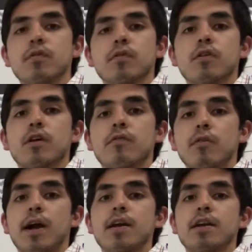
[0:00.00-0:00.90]
for a
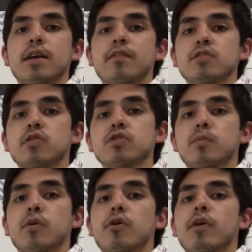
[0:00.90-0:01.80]
variety of social
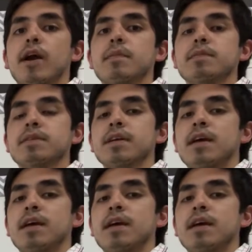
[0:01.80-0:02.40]
programs